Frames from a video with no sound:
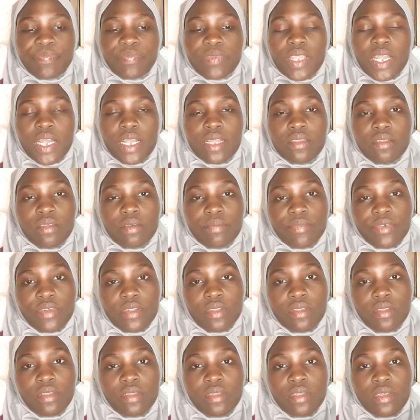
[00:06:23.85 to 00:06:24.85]
kati mu
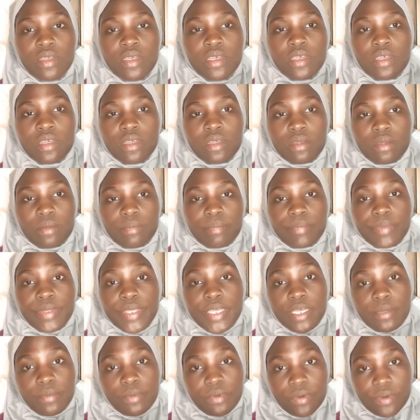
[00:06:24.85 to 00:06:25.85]

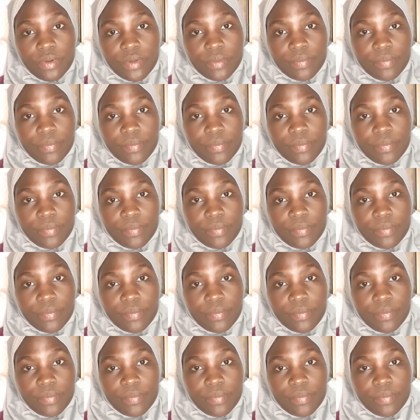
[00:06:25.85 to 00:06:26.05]
byebyo